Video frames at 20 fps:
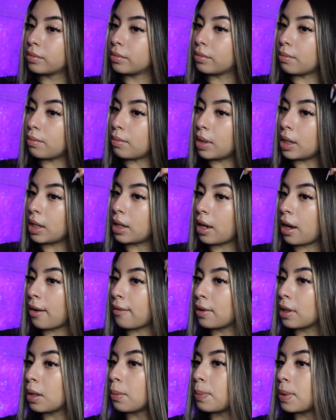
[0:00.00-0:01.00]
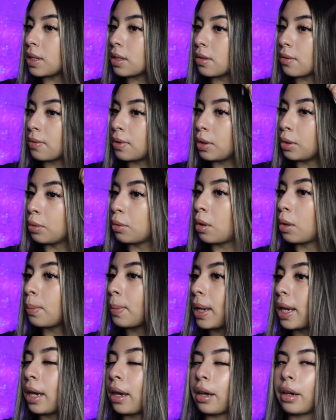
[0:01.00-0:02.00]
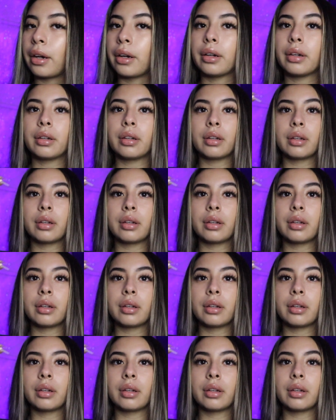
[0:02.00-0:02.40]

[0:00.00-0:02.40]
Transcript: Me having a piece of glue on my hair.